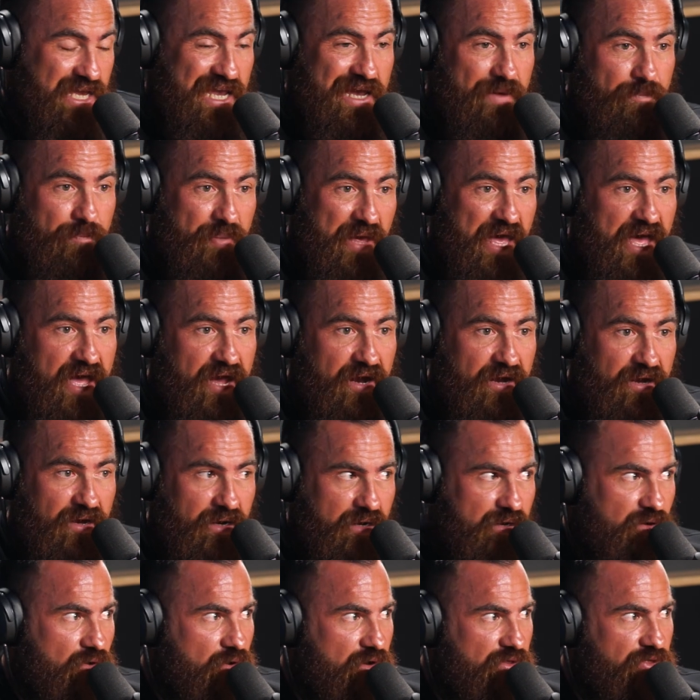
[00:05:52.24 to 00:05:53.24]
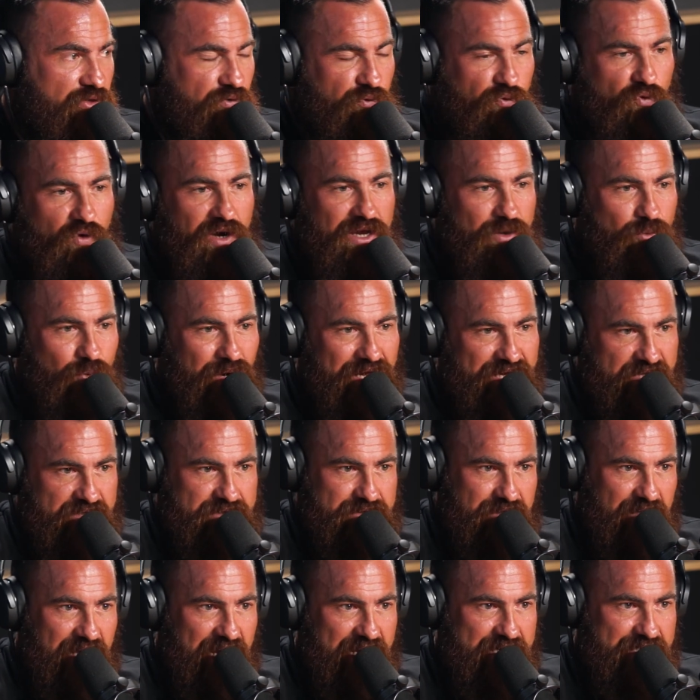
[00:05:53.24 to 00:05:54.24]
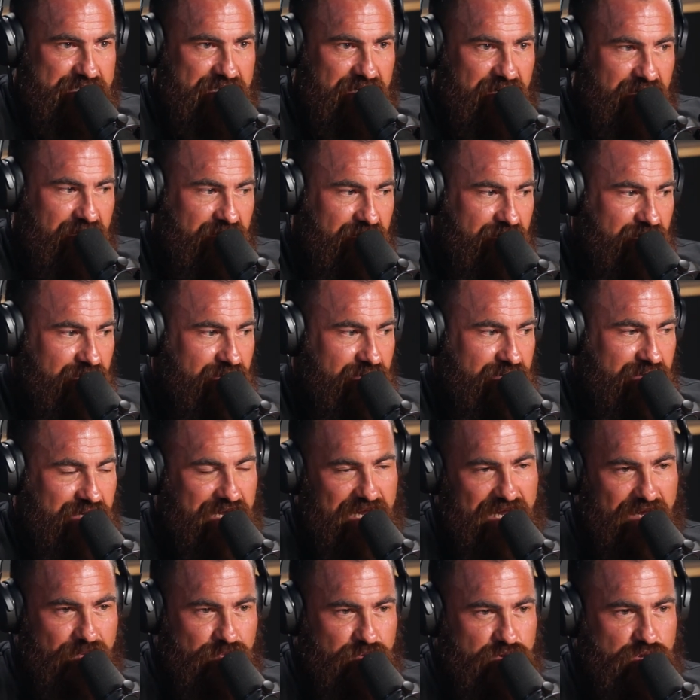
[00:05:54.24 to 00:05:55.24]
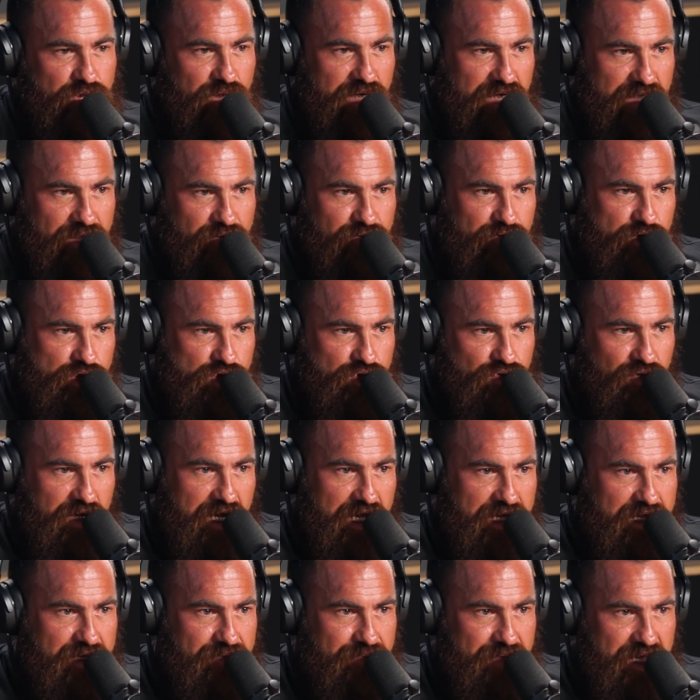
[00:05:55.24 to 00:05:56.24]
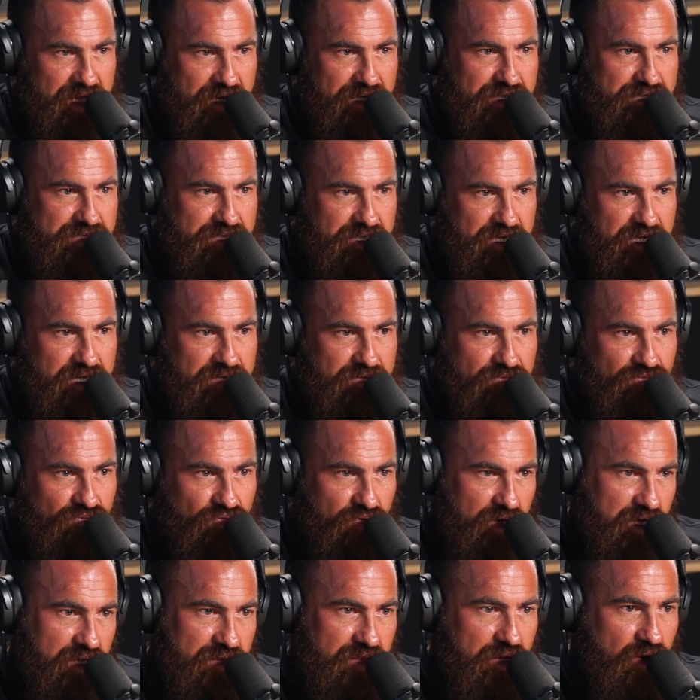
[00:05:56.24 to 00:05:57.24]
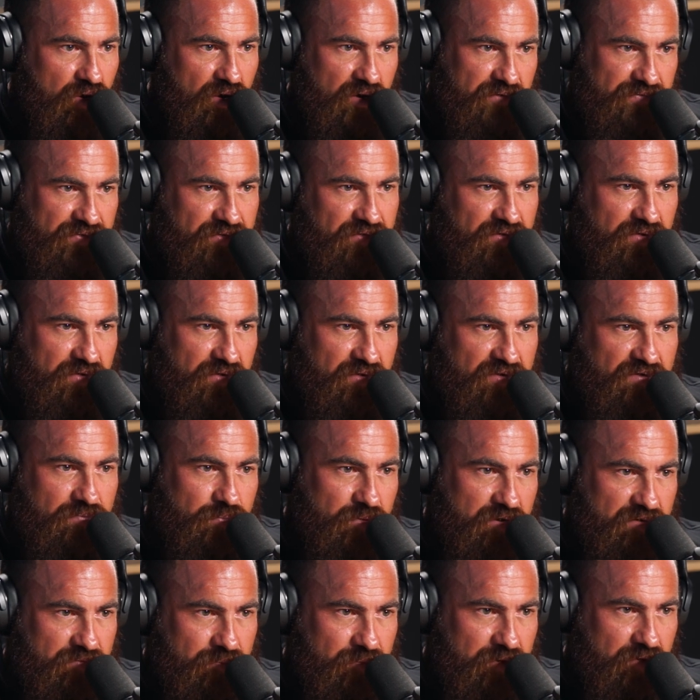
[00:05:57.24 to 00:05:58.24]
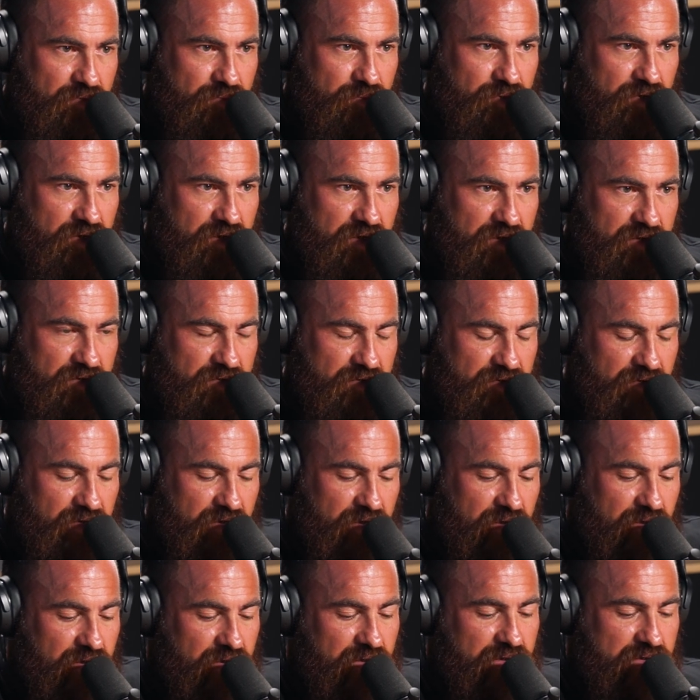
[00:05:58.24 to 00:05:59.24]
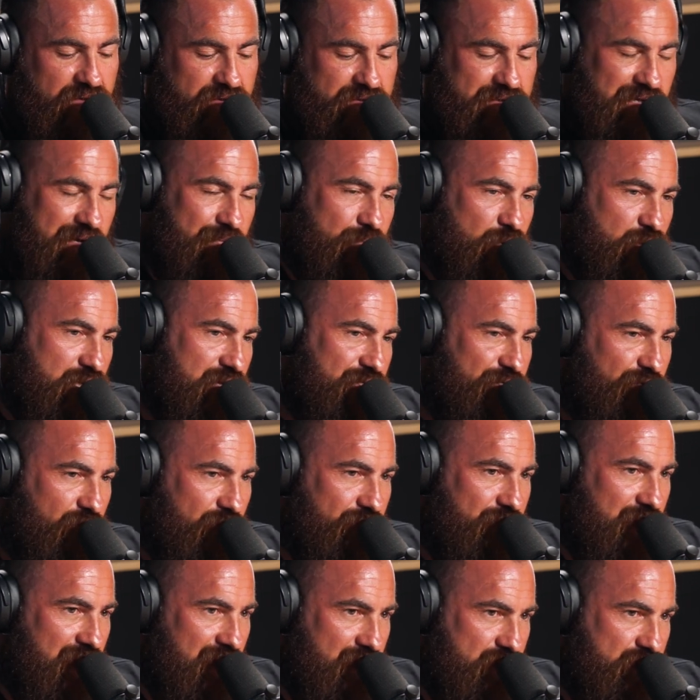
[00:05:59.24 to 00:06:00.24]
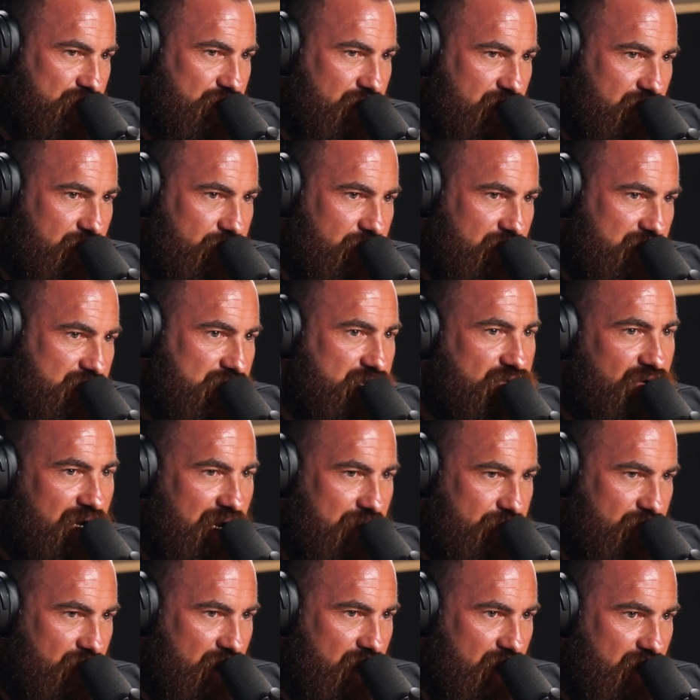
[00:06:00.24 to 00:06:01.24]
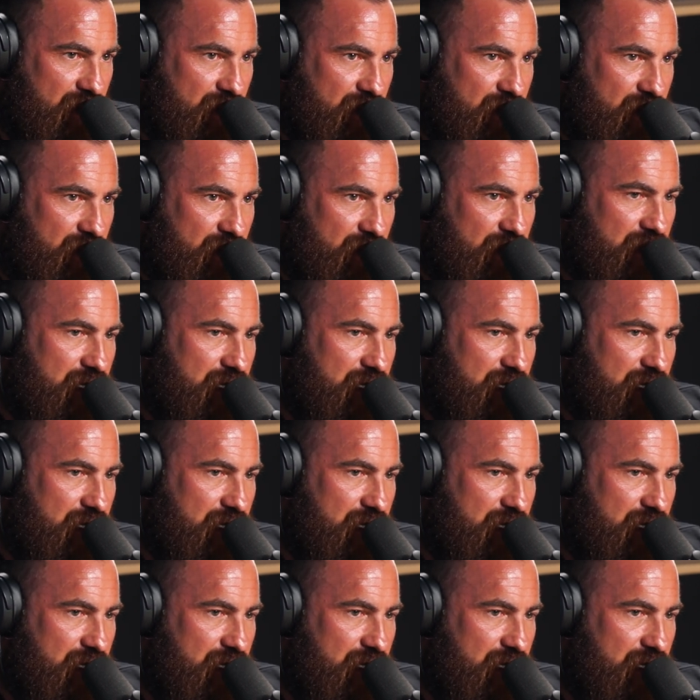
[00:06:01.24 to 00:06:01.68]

get back like three weeks later Camper Trailer Australia magazine ring the office at Express Metal Products. Somebody from that trip at Stradbroke